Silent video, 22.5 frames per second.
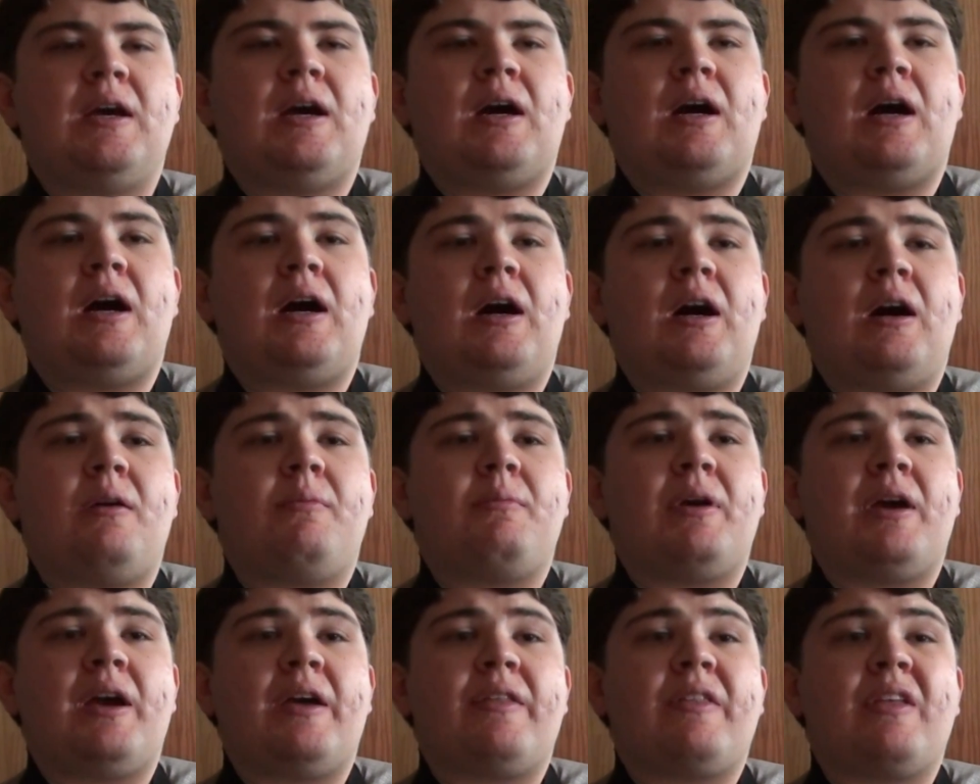
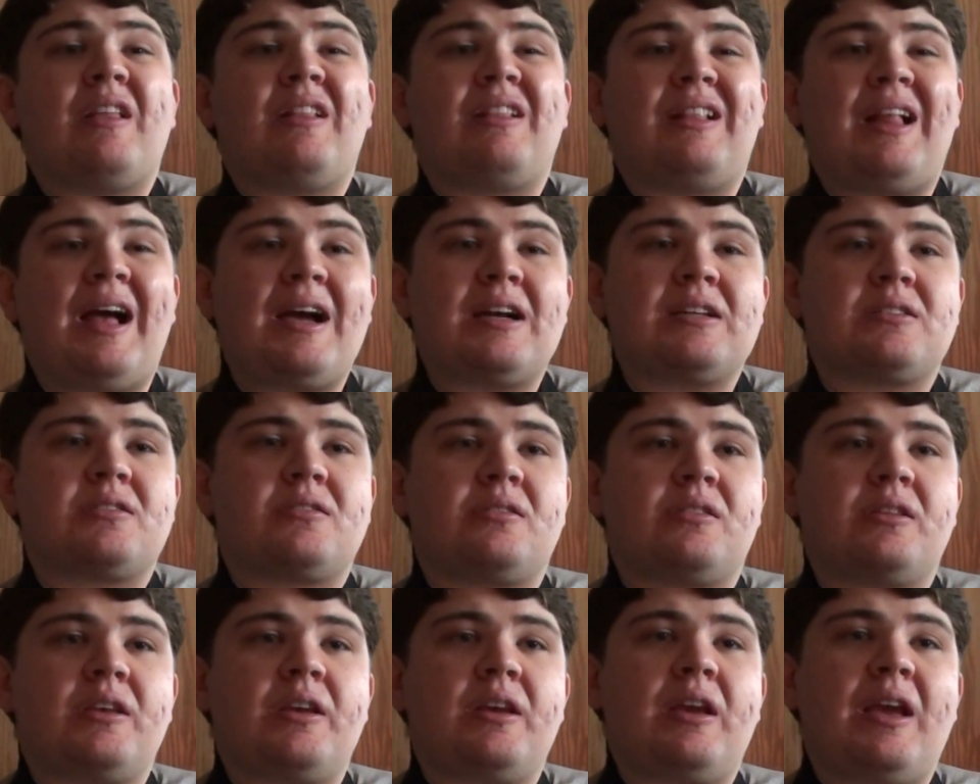And then
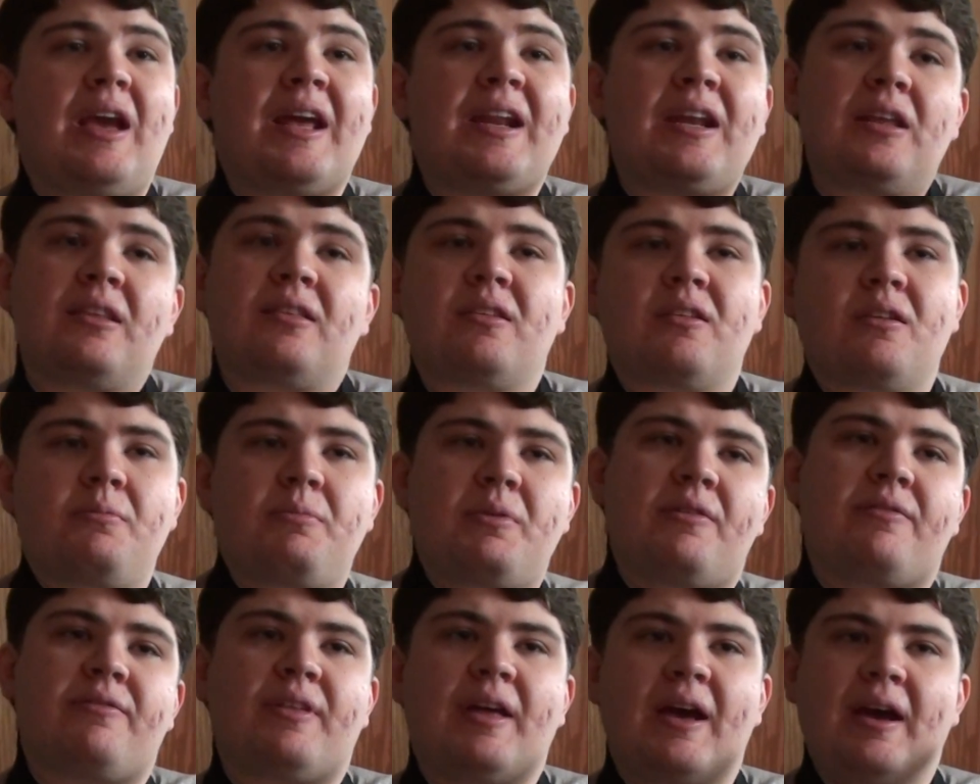lastly, anything
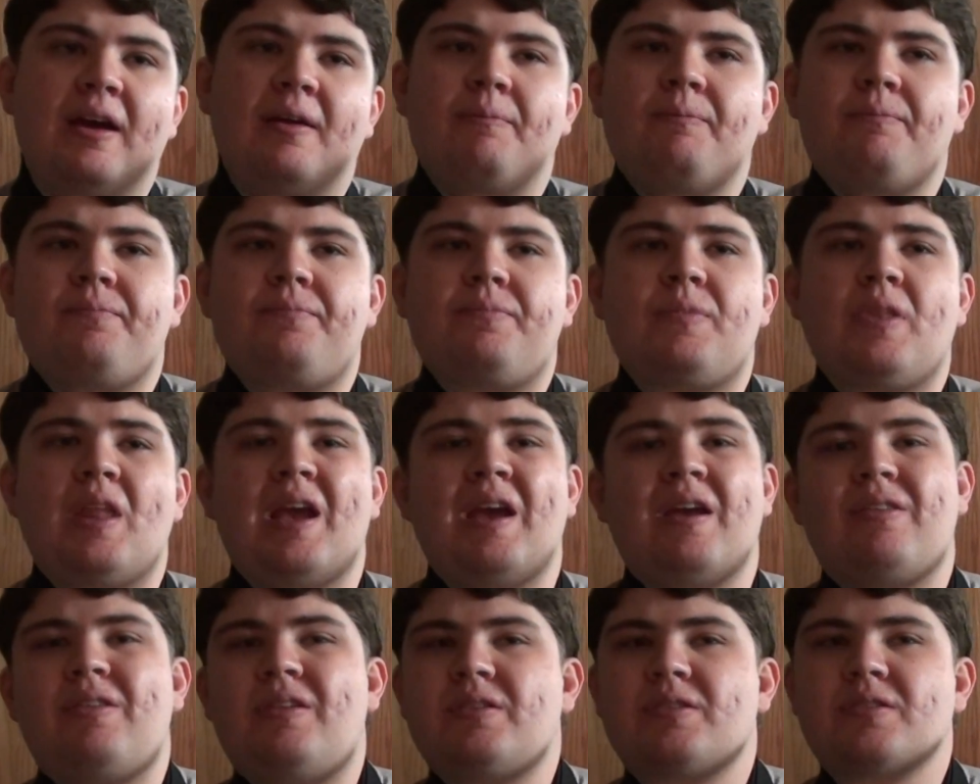above that,
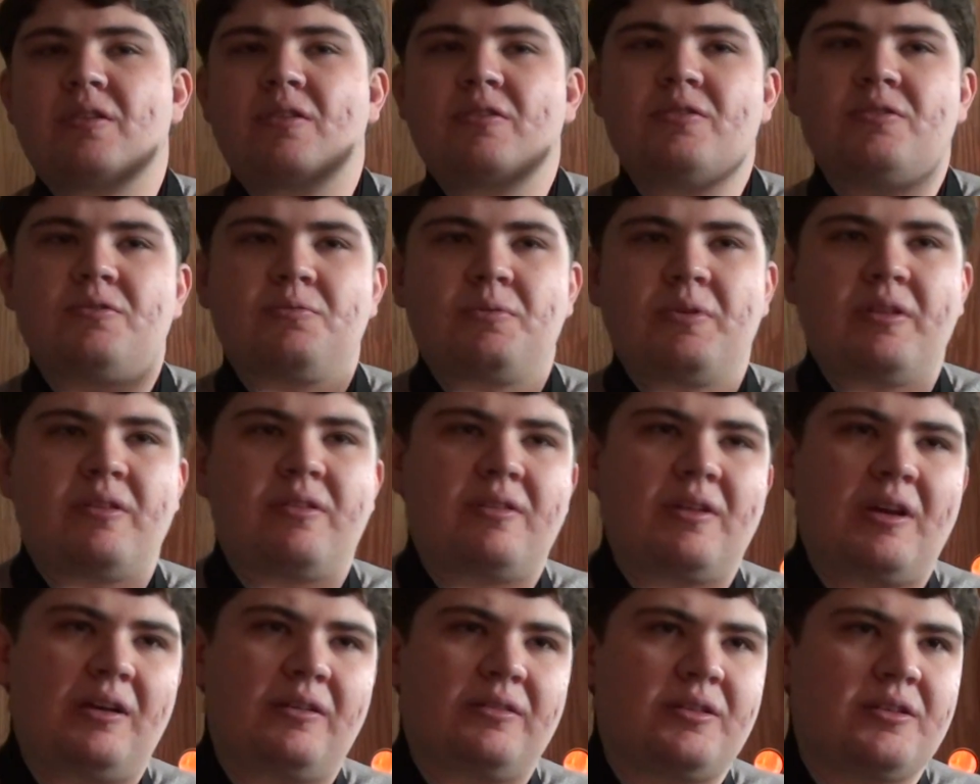and this goes with
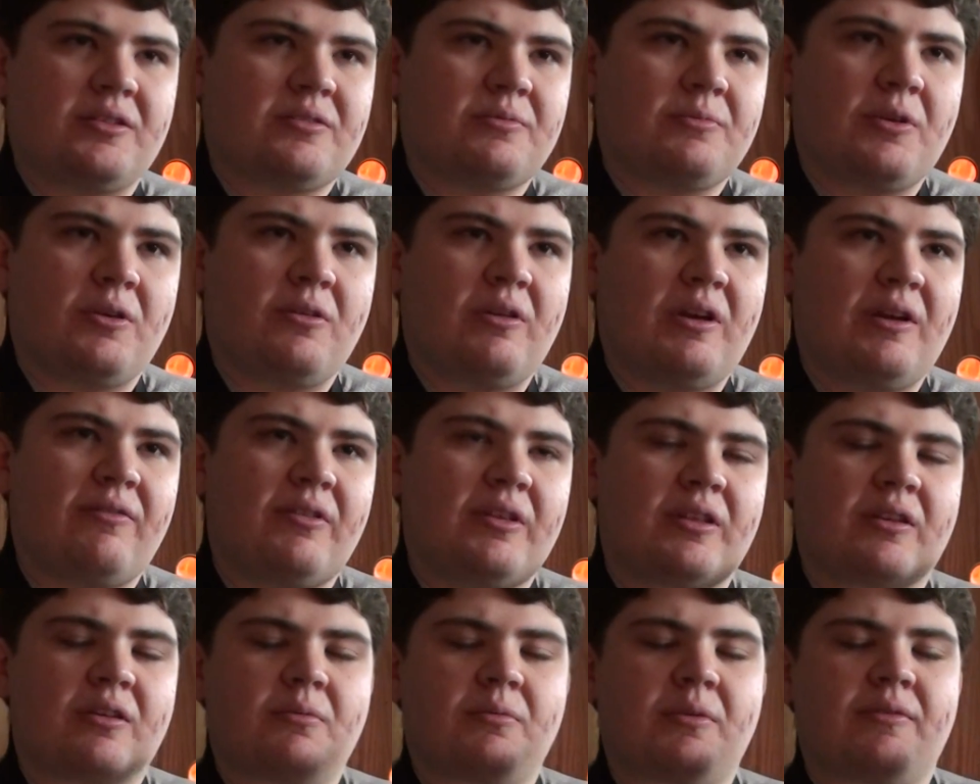altissimo,
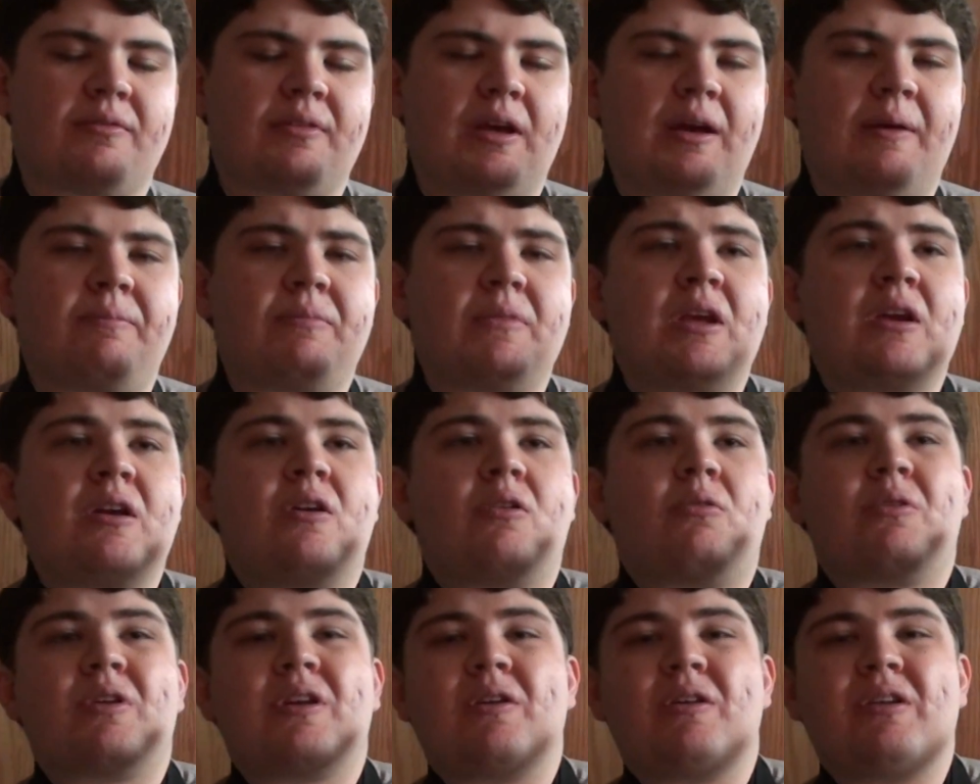everything above that,
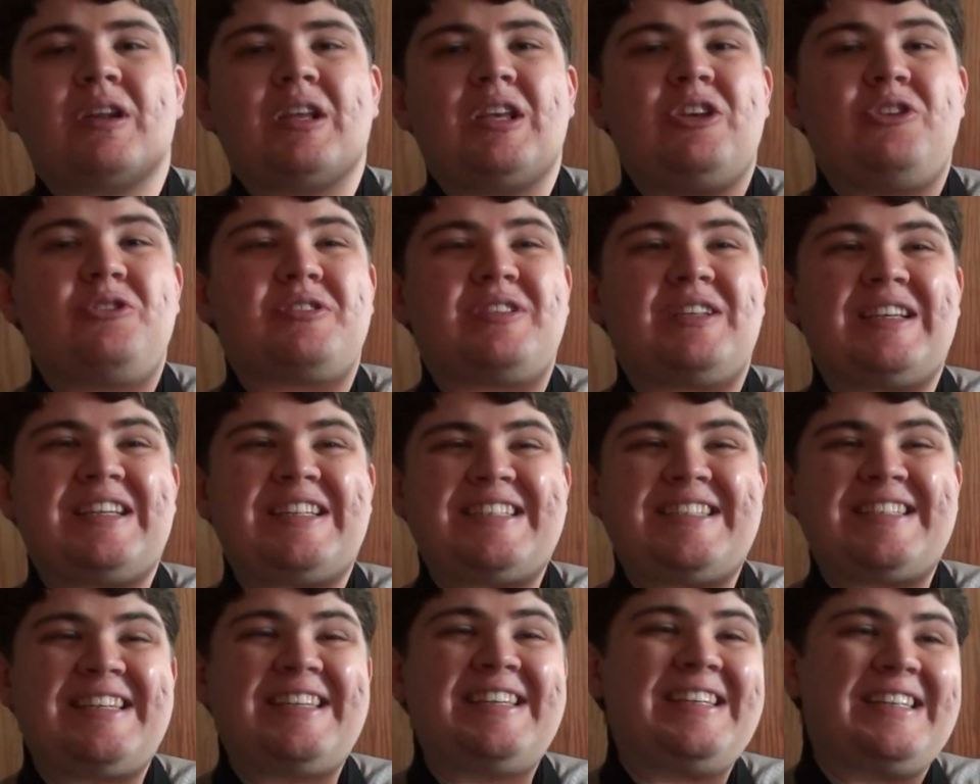we're going to use a
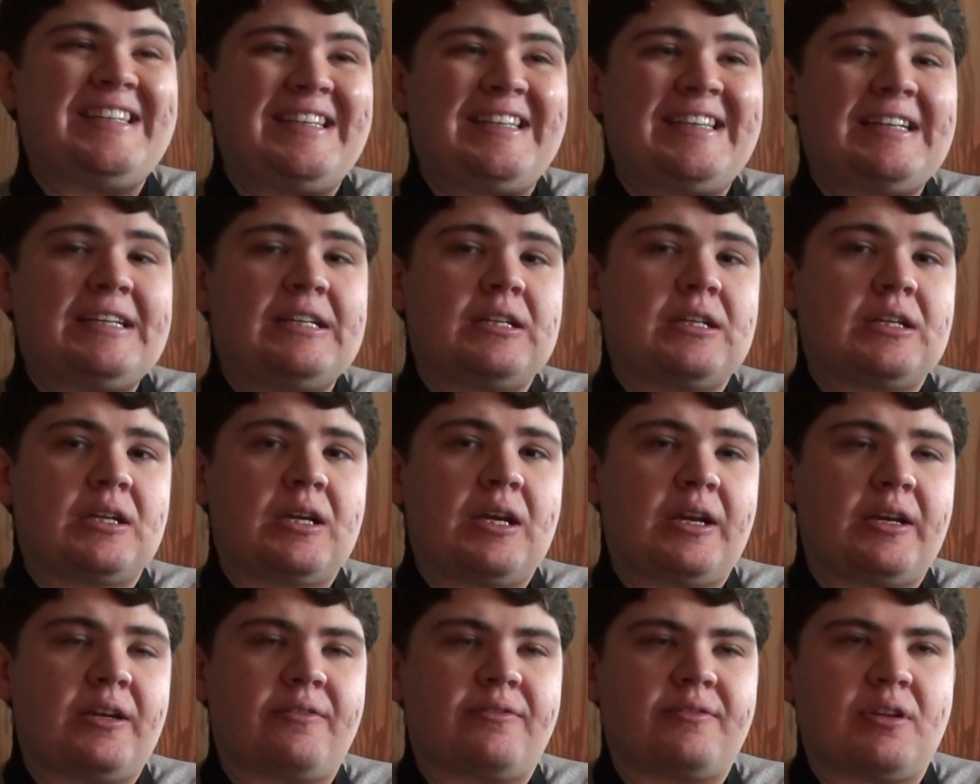T
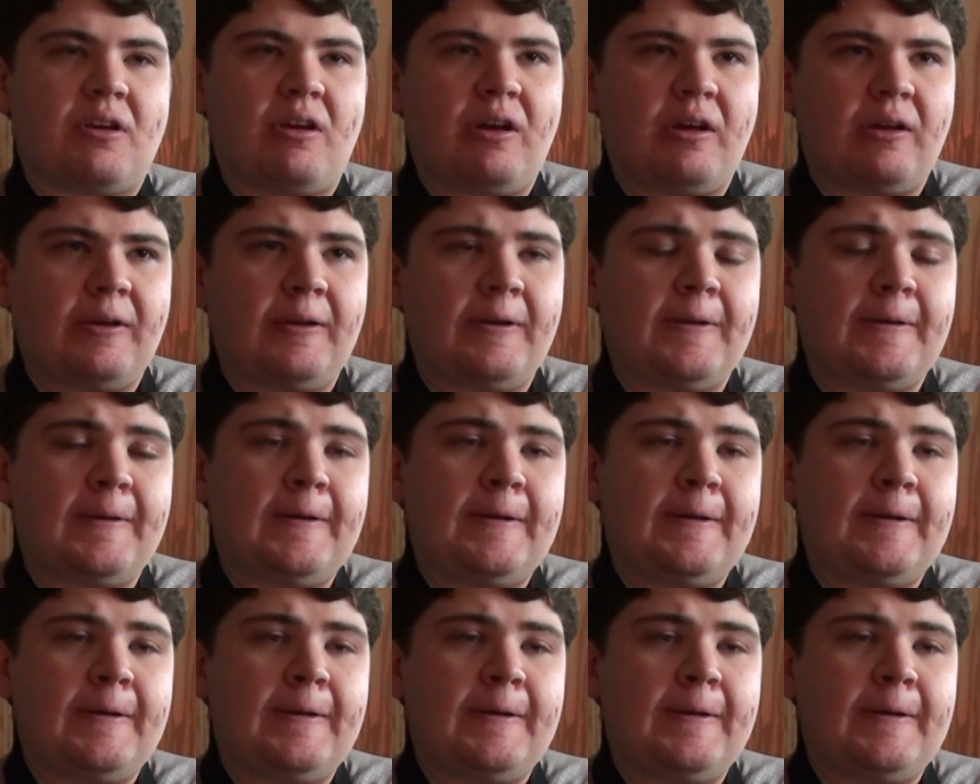kind of tongue.